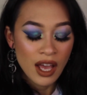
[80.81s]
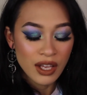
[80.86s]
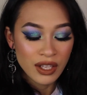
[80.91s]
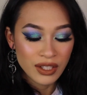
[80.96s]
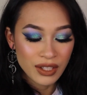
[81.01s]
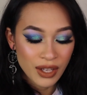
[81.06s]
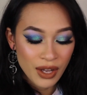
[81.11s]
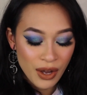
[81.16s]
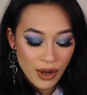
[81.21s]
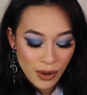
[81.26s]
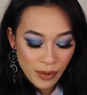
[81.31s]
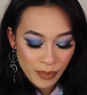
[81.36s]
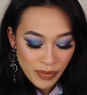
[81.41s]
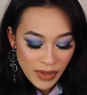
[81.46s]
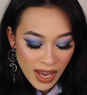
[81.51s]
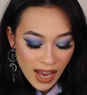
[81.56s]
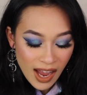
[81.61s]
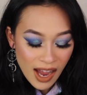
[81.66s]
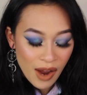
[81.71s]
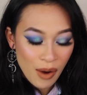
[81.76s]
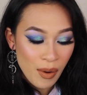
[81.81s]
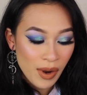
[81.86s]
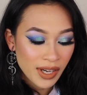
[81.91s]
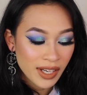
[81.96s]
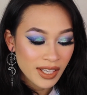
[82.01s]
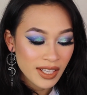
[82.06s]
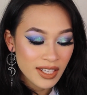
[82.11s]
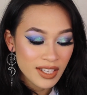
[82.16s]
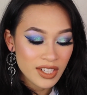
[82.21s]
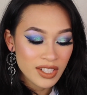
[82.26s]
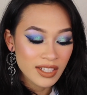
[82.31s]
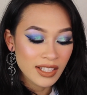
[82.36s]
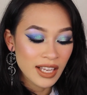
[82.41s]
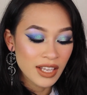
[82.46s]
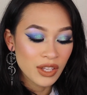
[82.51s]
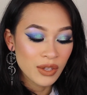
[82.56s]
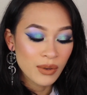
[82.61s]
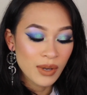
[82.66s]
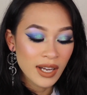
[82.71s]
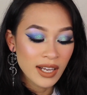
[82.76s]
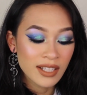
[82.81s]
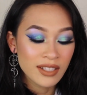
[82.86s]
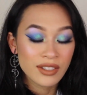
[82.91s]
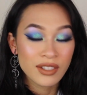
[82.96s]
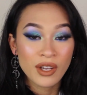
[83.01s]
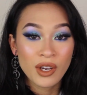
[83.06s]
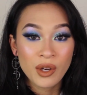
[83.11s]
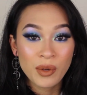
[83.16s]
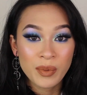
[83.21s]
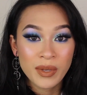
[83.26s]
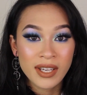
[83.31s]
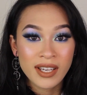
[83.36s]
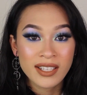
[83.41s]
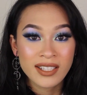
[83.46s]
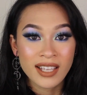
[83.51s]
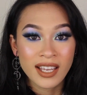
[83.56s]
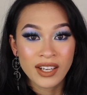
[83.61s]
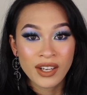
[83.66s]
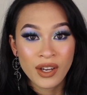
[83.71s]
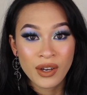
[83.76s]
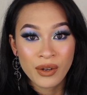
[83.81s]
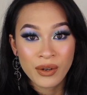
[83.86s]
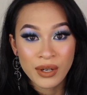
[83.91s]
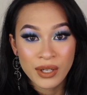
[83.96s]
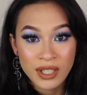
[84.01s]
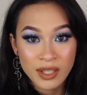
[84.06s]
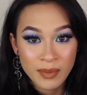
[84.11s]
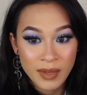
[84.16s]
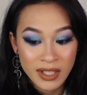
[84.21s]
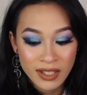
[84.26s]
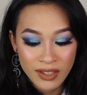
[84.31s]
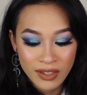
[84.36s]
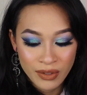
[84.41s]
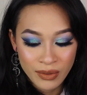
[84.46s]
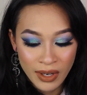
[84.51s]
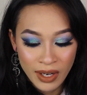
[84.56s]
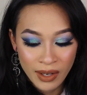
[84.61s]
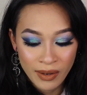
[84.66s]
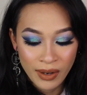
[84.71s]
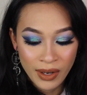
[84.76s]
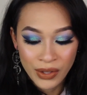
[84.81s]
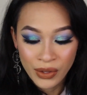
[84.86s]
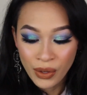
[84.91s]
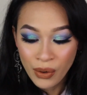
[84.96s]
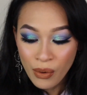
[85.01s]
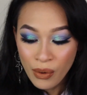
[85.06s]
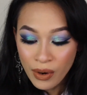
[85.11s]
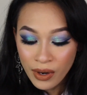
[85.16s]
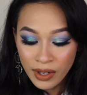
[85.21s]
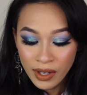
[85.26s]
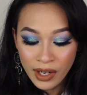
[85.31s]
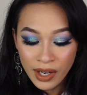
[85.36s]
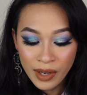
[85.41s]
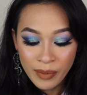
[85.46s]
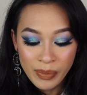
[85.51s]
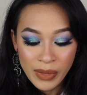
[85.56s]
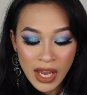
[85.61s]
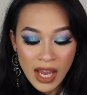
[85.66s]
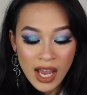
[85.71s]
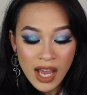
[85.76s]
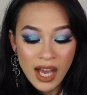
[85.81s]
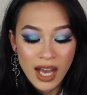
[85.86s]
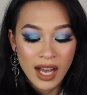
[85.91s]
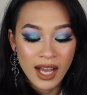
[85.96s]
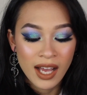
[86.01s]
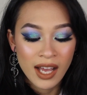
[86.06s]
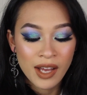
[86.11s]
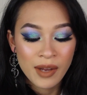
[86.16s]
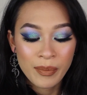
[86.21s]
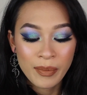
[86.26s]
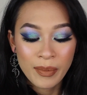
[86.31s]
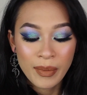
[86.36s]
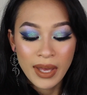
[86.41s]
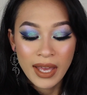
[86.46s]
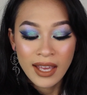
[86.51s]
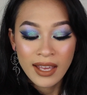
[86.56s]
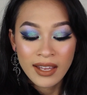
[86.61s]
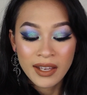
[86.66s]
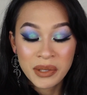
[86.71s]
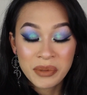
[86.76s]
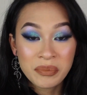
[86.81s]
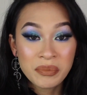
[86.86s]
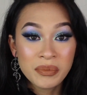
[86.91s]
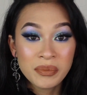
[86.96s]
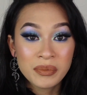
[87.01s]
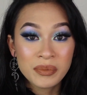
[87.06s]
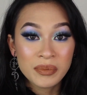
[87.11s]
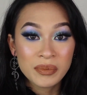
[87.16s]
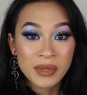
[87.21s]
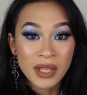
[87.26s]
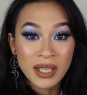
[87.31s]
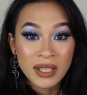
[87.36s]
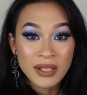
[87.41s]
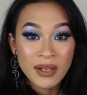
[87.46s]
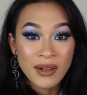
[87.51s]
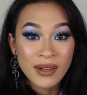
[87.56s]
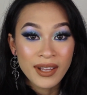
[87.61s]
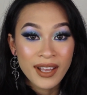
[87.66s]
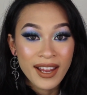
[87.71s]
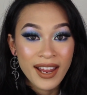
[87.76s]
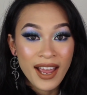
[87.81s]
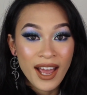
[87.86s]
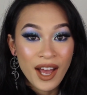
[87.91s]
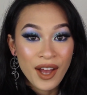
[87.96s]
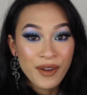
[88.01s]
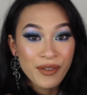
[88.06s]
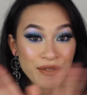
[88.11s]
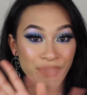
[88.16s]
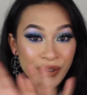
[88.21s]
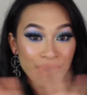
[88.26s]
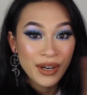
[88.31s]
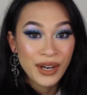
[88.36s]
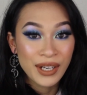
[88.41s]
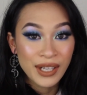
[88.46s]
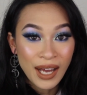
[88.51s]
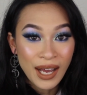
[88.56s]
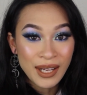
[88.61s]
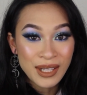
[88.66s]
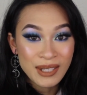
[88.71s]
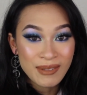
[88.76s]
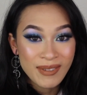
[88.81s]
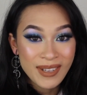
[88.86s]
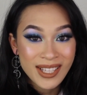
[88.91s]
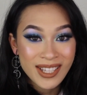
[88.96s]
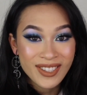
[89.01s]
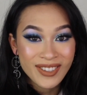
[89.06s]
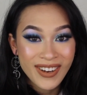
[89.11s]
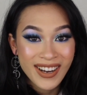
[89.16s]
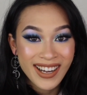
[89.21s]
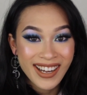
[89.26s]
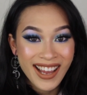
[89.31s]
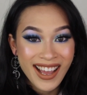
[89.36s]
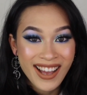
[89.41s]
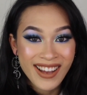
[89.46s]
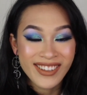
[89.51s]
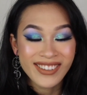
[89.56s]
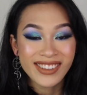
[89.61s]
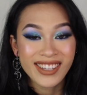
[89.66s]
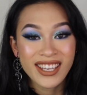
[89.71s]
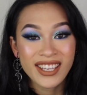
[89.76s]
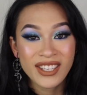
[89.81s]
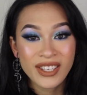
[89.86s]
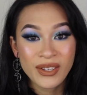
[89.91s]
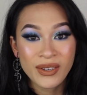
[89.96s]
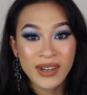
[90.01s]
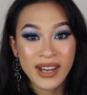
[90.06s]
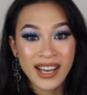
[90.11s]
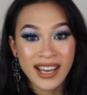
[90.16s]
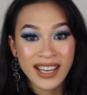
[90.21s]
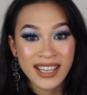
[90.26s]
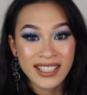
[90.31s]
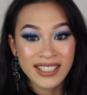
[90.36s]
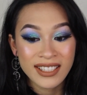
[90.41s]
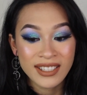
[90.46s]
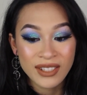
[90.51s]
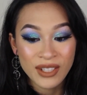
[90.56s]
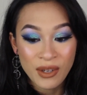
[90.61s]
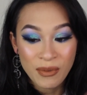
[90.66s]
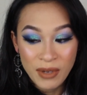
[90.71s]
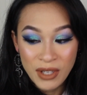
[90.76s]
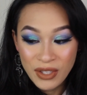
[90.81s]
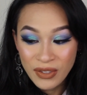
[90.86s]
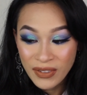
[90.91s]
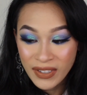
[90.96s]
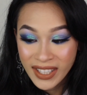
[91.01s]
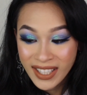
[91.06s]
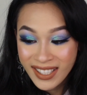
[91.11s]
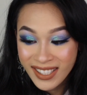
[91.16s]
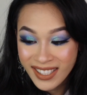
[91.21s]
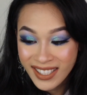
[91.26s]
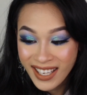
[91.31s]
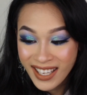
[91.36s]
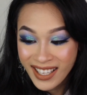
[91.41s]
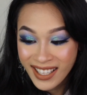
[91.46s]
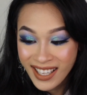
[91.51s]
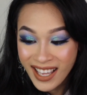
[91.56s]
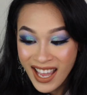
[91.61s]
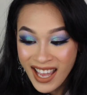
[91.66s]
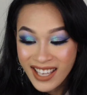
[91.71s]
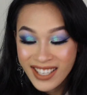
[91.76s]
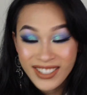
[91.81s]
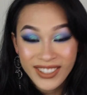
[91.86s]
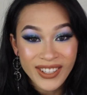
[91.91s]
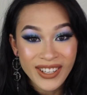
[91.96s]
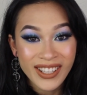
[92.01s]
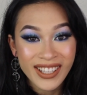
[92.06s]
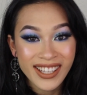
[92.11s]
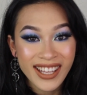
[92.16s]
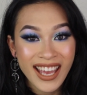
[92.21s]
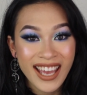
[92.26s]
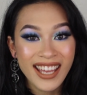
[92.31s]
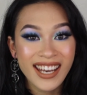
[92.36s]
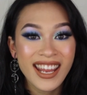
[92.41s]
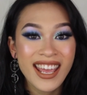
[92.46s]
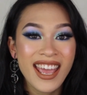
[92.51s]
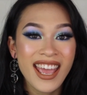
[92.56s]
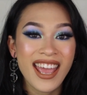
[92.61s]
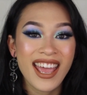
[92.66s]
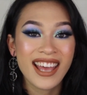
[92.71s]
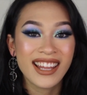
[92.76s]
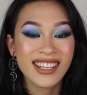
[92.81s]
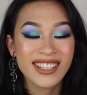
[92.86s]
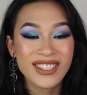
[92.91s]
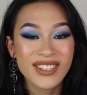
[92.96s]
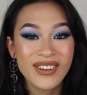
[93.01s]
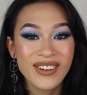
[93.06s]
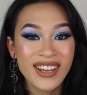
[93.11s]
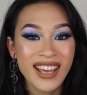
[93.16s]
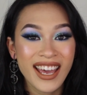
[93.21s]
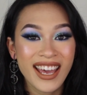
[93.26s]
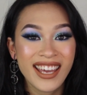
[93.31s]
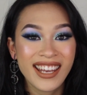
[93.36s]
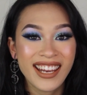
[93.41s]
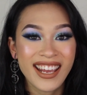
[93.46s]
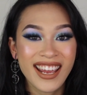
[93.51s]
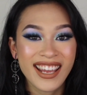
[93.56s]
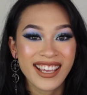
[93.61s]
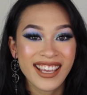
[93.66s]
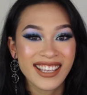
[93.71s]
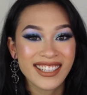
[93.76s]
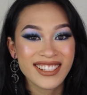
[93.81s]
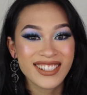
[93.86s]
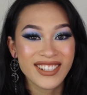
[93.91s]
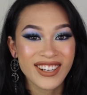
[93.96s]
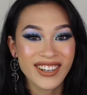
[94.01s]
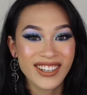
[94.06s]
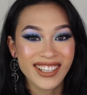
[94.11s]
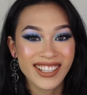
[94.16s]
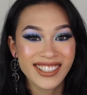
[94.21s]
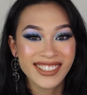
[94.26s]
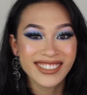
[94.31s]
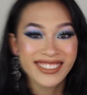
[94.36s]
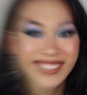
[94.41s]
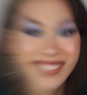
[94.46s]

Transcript: So I wanted to just let you guys know because I know Christmas is right around the corner. Um, and that's all I have for announcements right now. Thank you guys so much for listening to all that, and let's go ahead and get started.